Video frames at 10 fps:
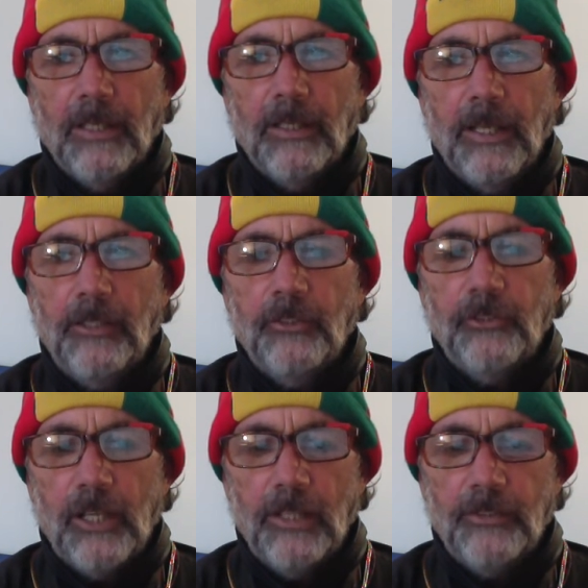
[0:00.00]
Ladies and
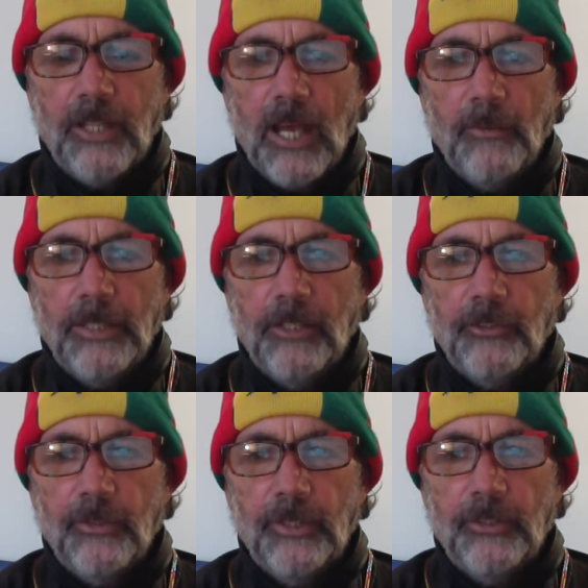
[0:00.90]
gents, now we
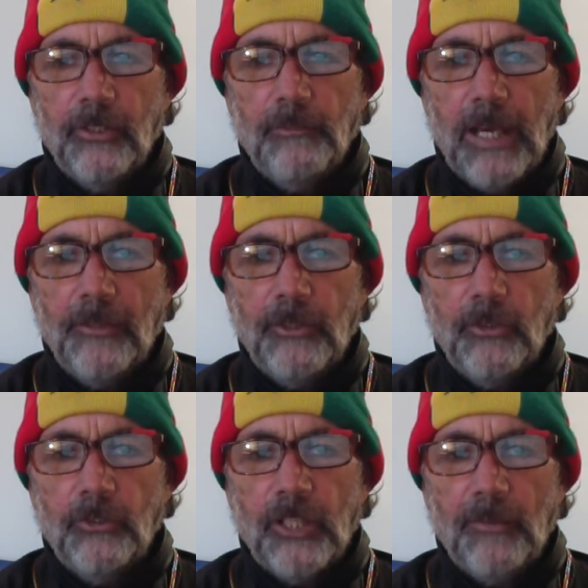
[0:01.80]
enter into
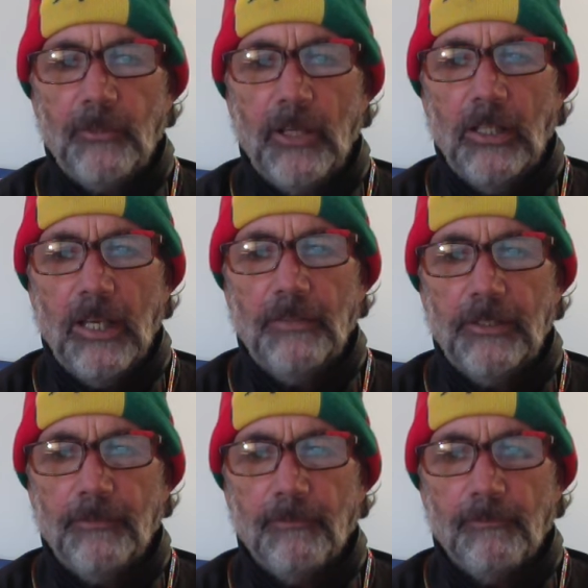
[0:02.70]
Matthew chapter
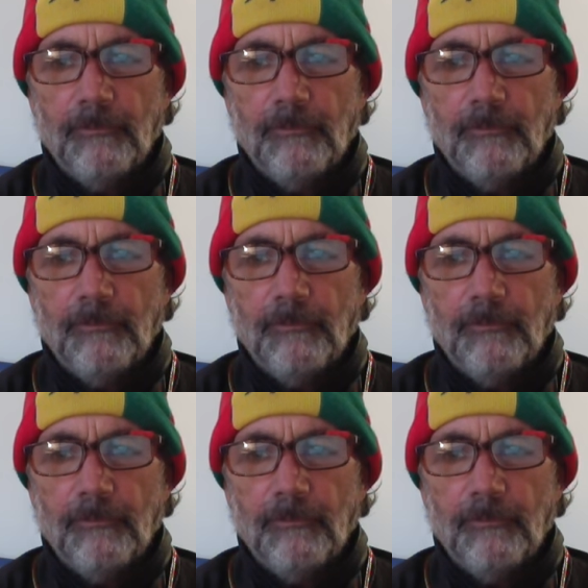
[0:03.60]
11.